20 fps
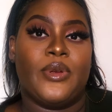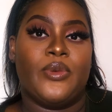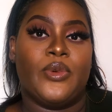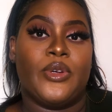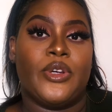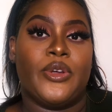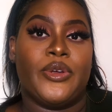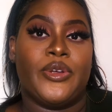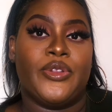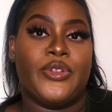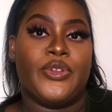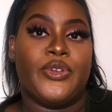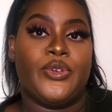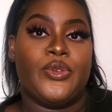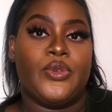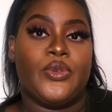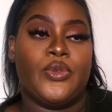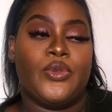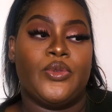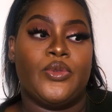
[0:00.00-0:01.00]
when we're going
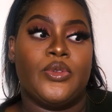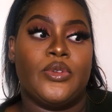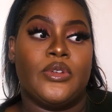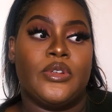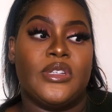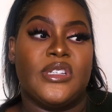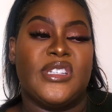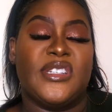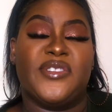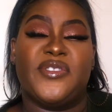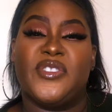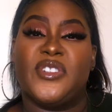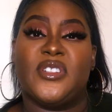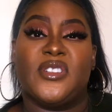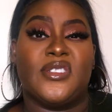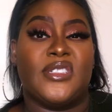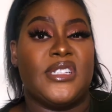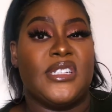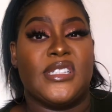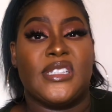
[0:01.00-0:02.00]
through
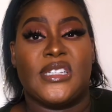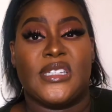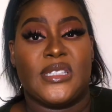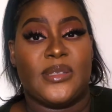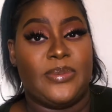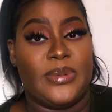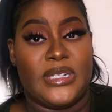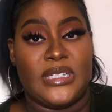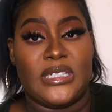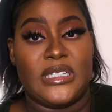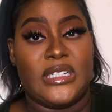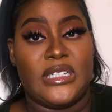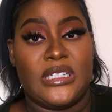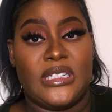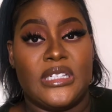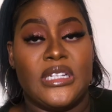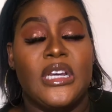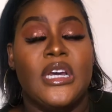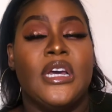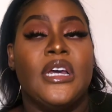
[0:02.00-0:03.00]
difficulties,
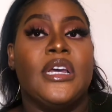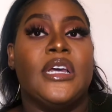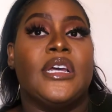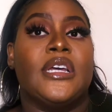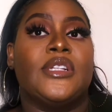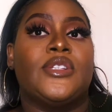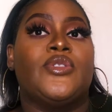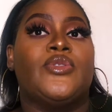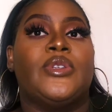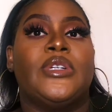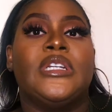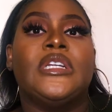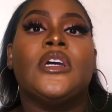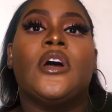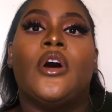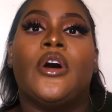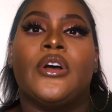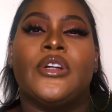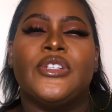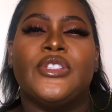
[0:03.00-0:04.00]
especially, it's really
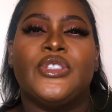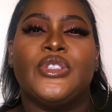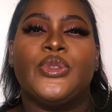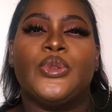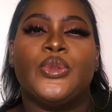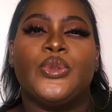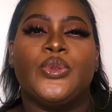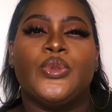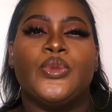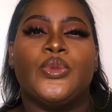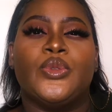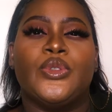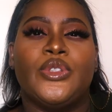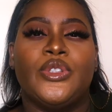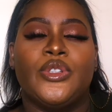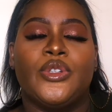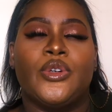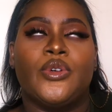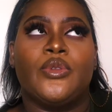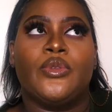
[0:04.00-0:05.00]
hard to
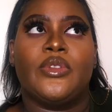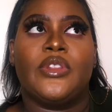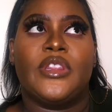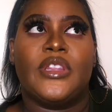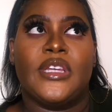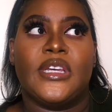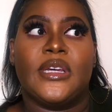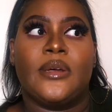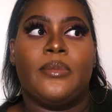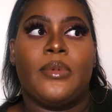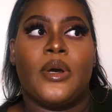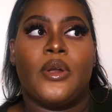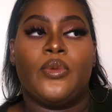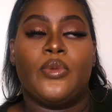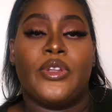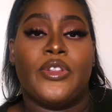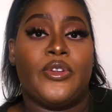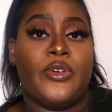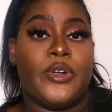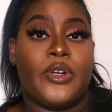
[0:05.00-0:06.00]
think about
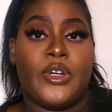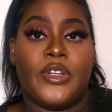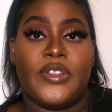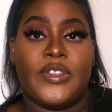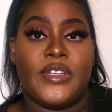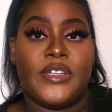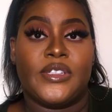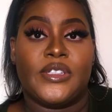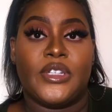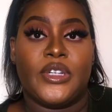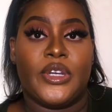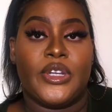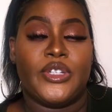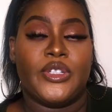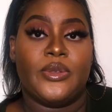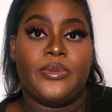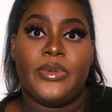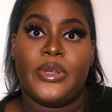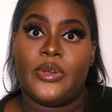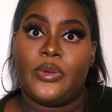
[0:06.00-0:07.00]
whether or not things are going
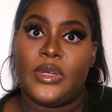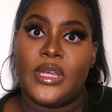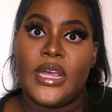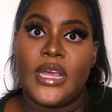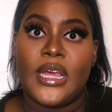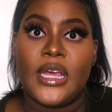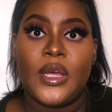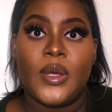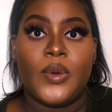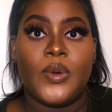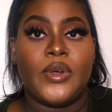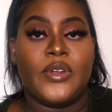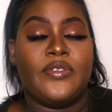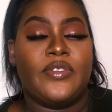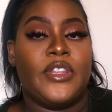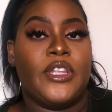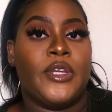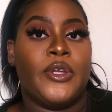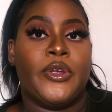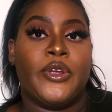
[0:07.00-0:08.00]
to be okay or
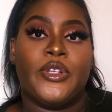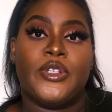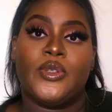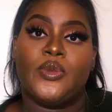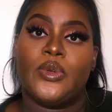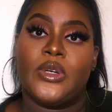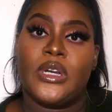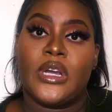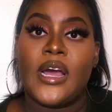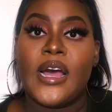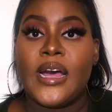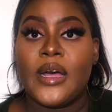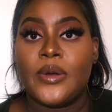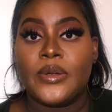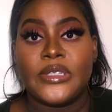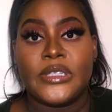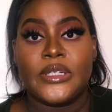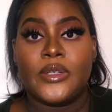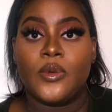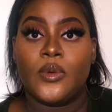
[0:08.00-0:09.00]
if they're going to work
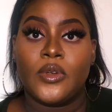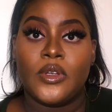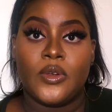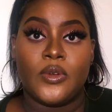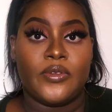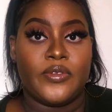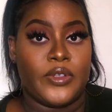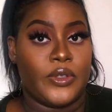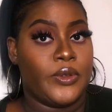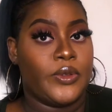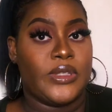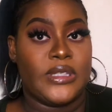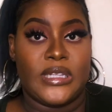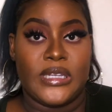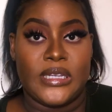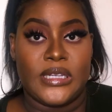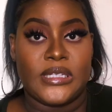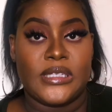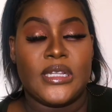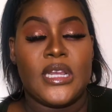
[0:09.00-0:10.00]
out and all of those
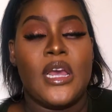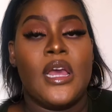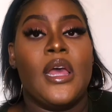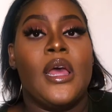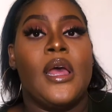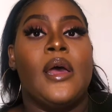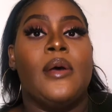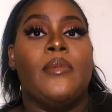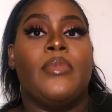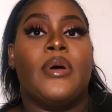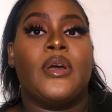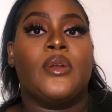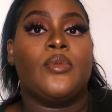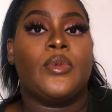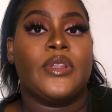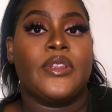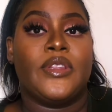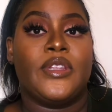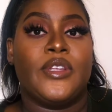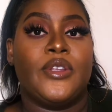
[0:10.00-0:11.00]
things. But
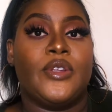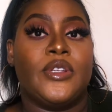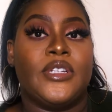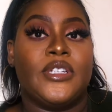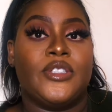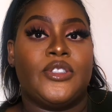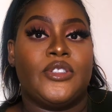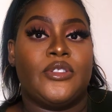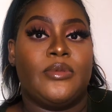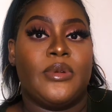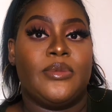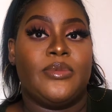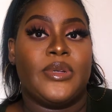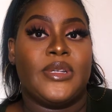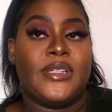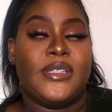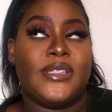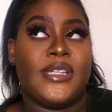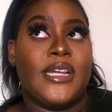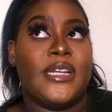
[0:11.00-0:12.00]
one thing you need to remember
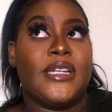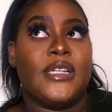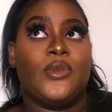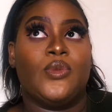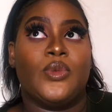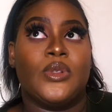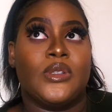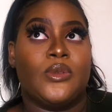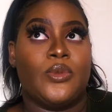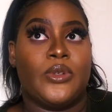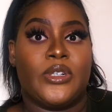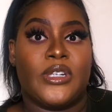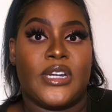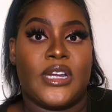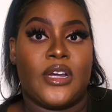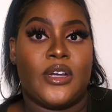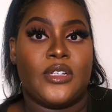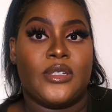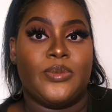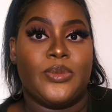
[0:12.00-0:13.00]
is that it will work
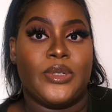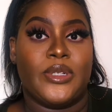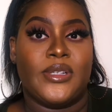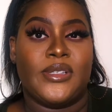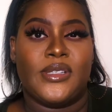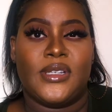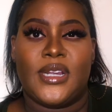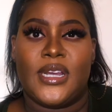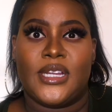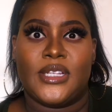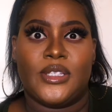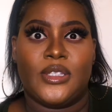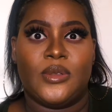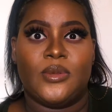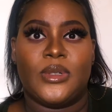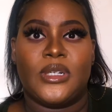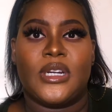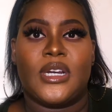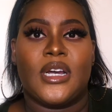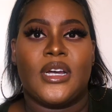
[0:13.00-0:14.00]
out because it has to
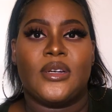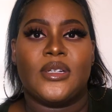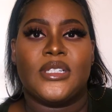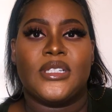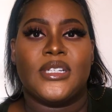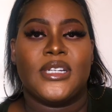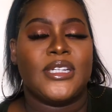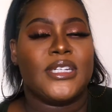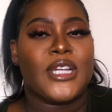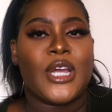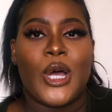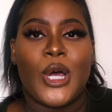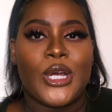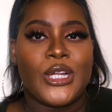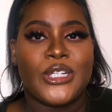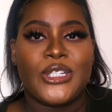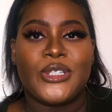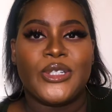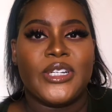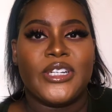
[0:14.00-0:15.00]
work out. It
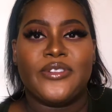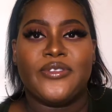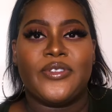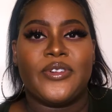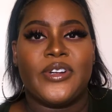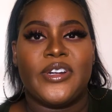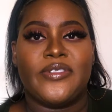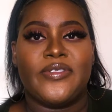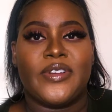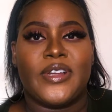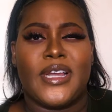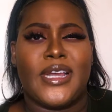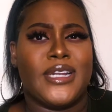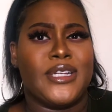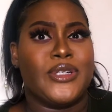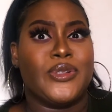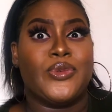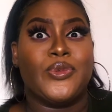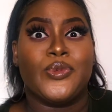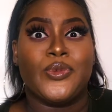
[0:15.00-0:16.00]
can't rain forever
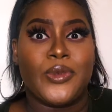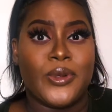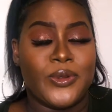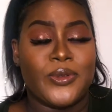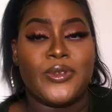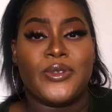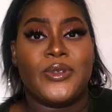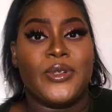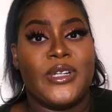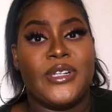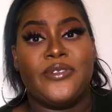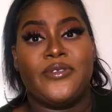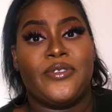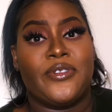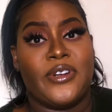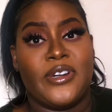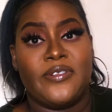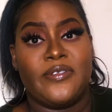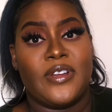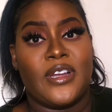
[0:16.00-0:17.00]
and it won't rain
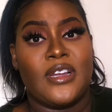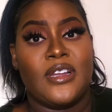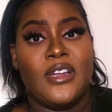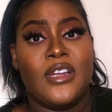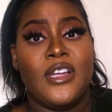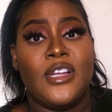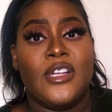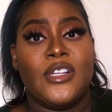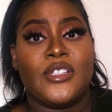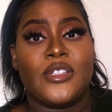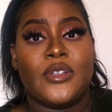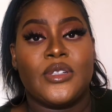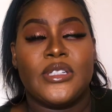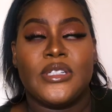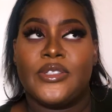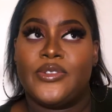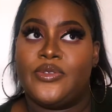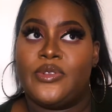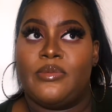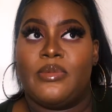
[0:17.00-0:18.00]
forever. So
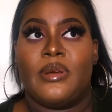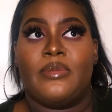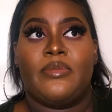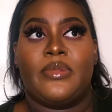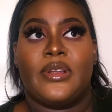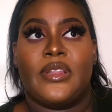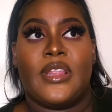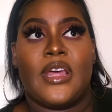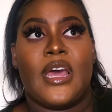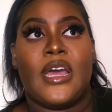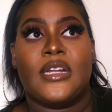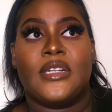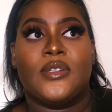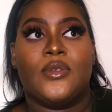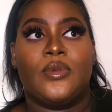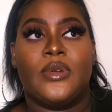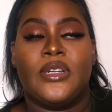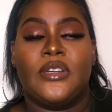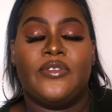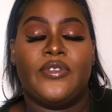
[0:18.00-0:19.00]
just remember
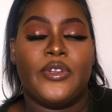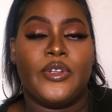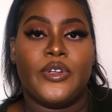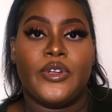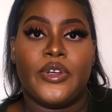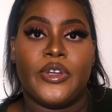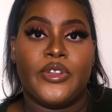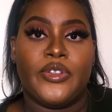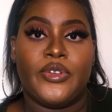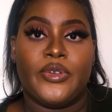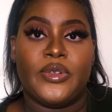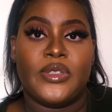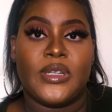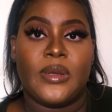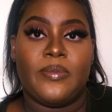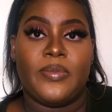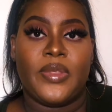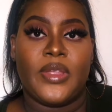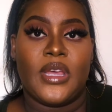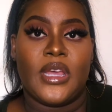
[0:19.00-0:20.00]
that whenever you're going through
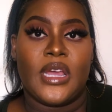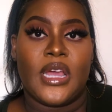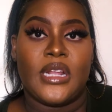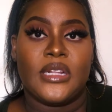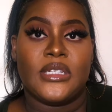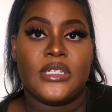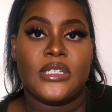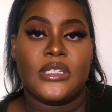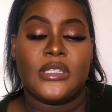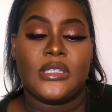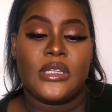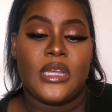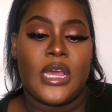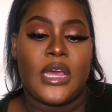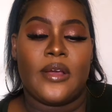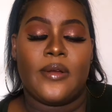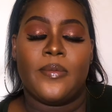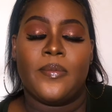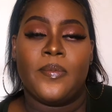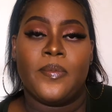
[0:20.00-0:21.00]
something, and just
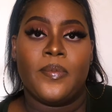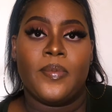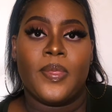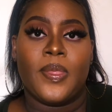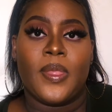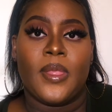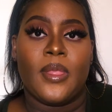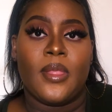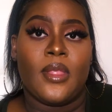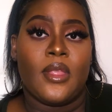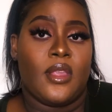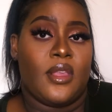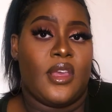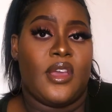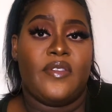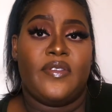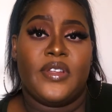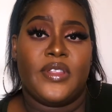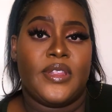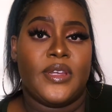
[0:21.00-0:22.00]

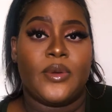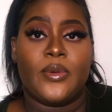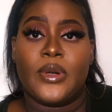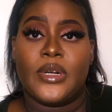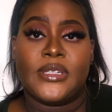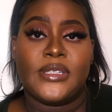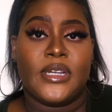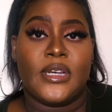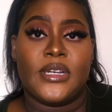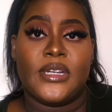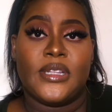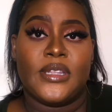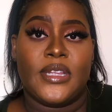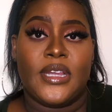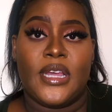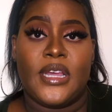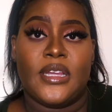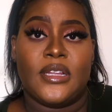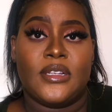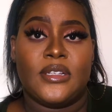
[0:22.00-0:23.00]
everything works out in the
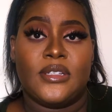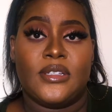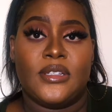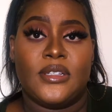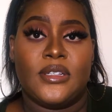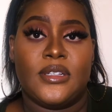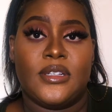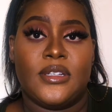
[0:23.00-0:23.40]
end.